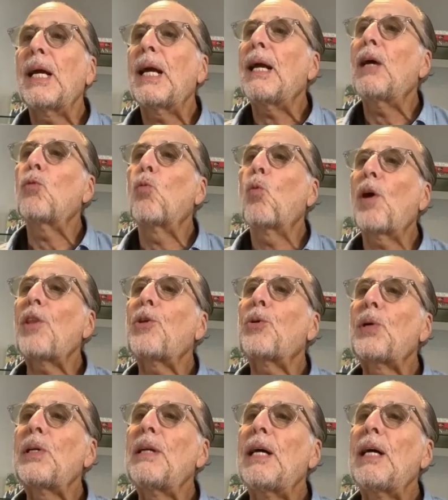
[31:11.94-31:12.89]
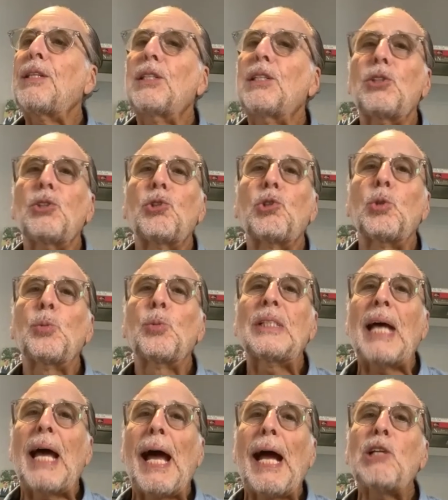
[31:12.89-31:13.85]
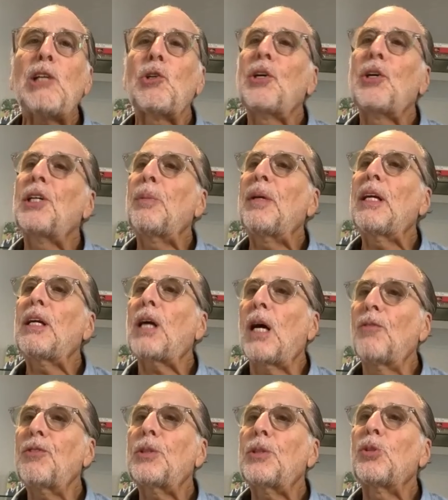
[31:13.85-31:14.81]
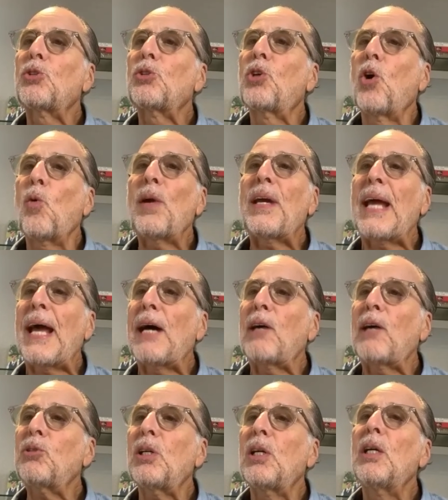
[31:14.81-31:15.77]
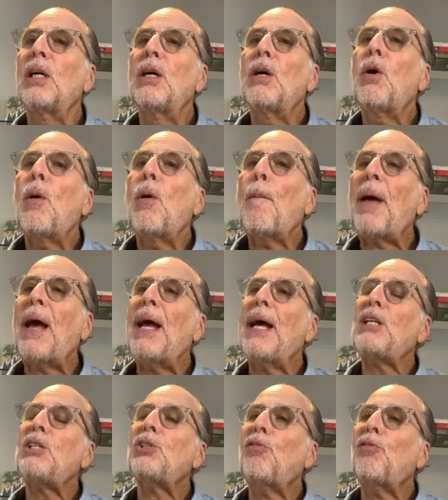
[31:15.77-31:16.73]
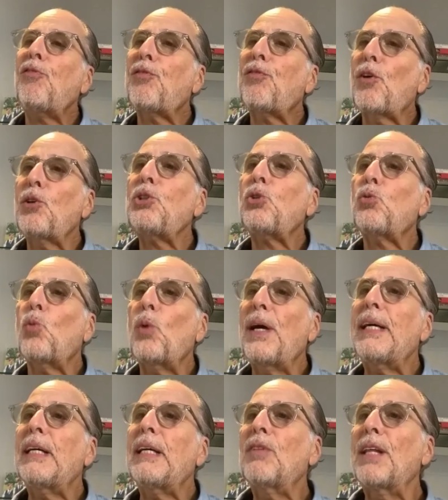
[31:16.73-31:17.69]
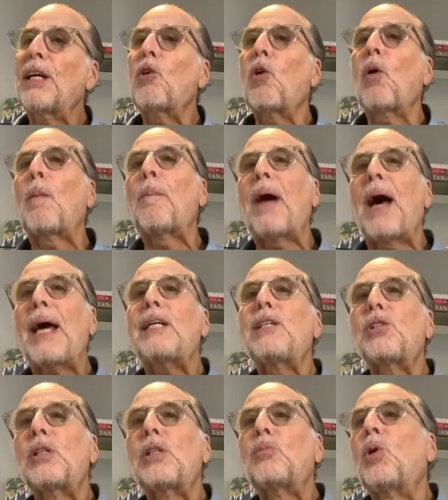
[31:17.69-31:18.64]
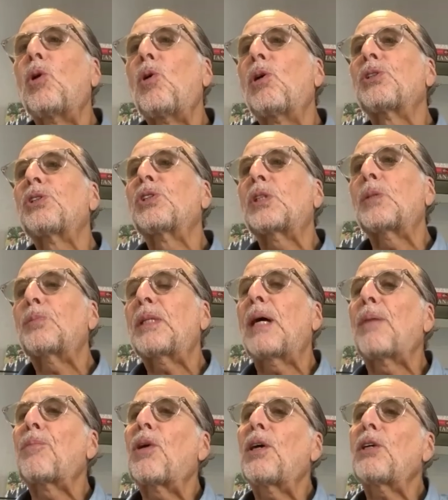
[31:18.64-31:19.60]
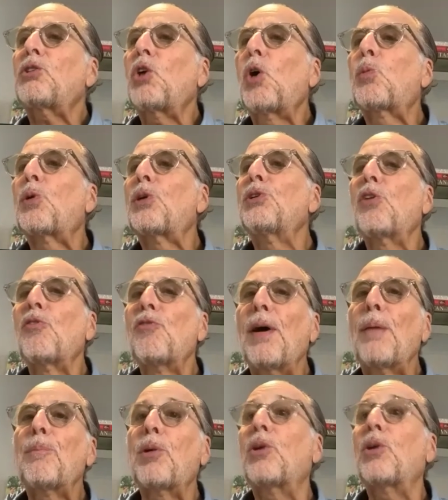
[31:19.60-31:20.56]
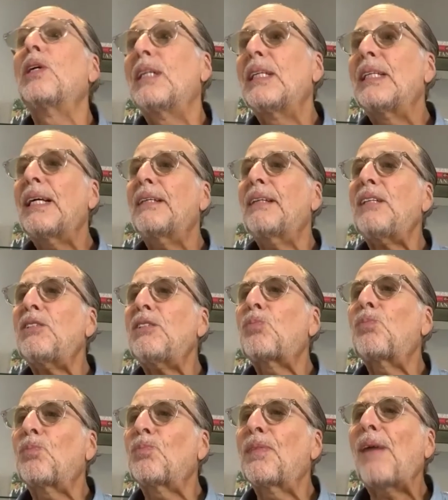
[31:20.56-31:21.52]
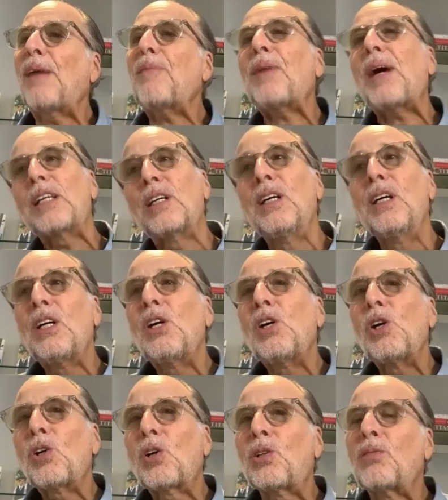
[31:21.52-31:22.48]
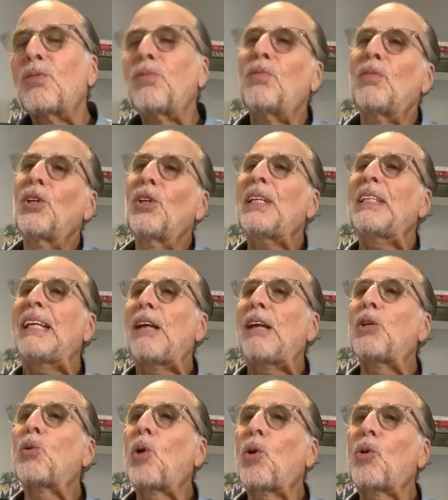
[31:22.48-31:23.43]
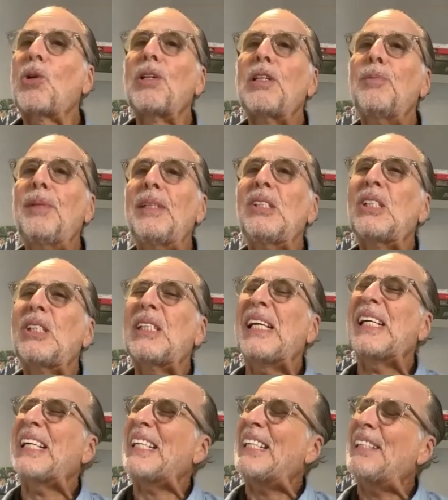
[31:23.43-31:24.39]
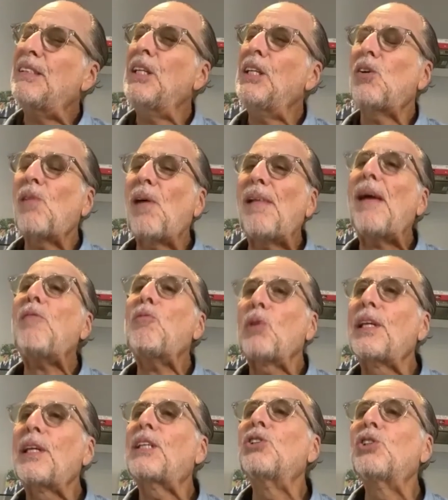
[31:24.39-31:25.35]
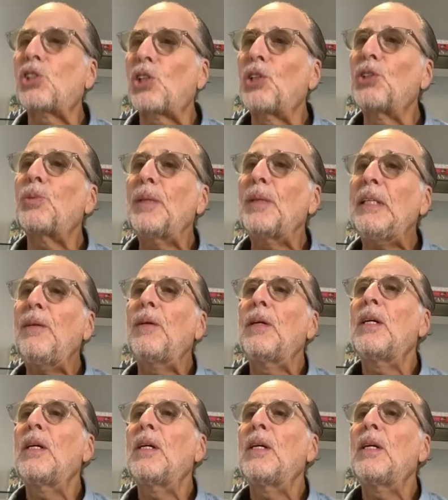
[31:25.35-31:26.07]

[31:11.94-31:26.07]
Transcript: and whether or not the consumer is actually going to be comfortable going out past the first wave and then going back into the malls in September, October, and November. I'm kind of looking down the road a little bit and saying, you know, that really concerns me.